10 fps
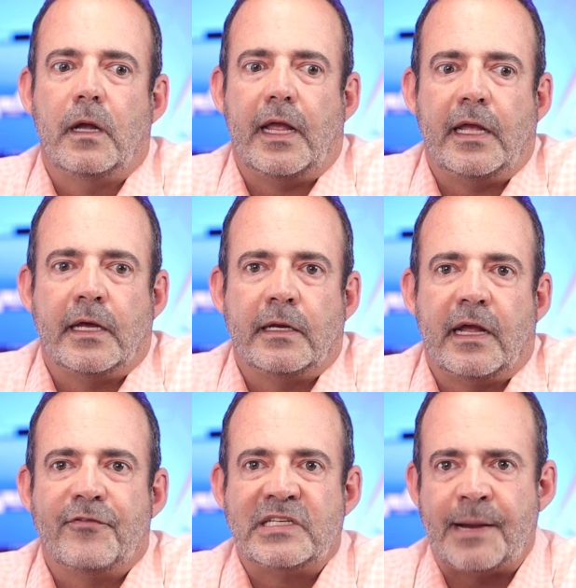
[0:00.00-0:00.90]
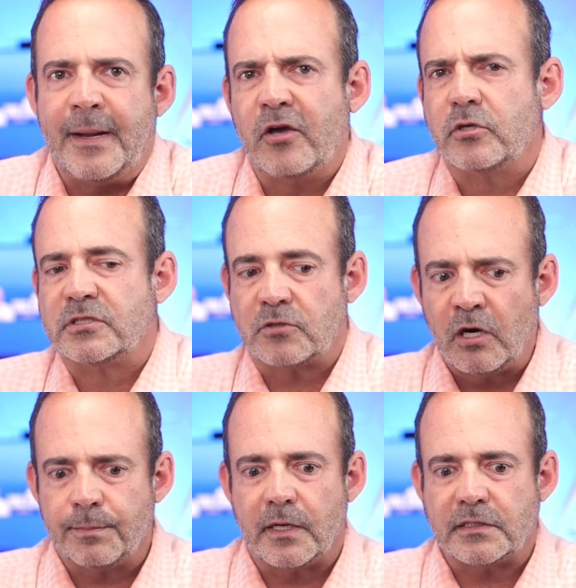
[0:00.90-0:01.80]
And every time I go to
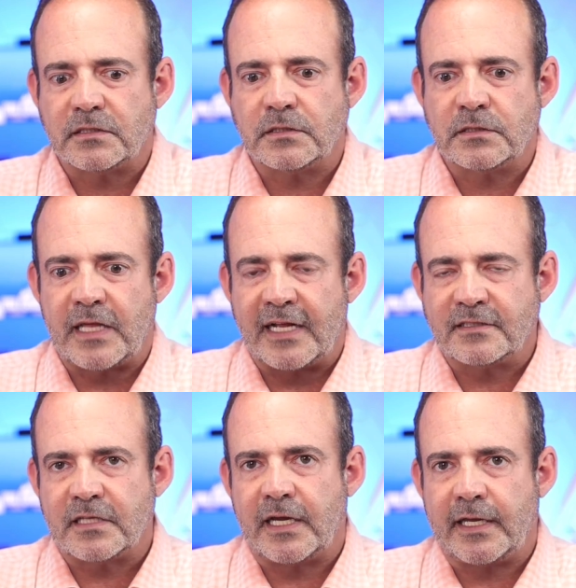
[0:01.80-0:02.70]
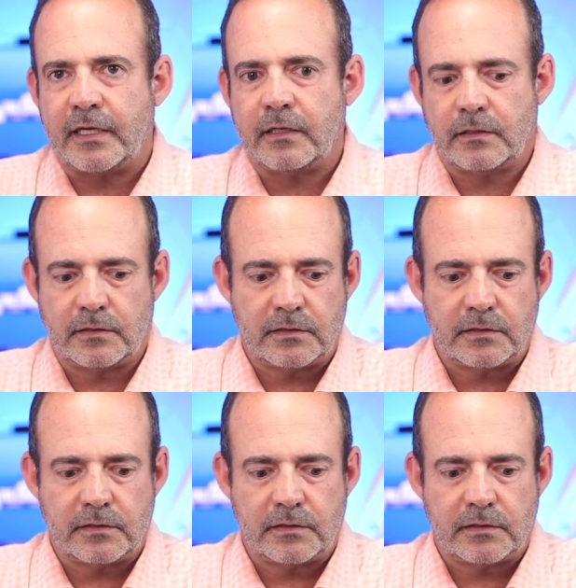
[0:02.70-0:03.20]
Starbucks, that's like